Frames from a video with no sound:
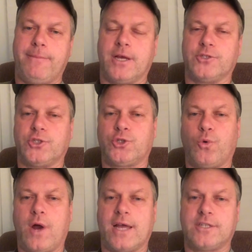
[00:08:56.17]
because the
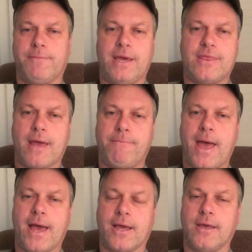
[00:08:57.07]
store has to make that
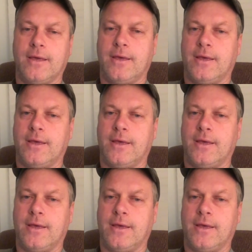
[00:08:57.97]
back,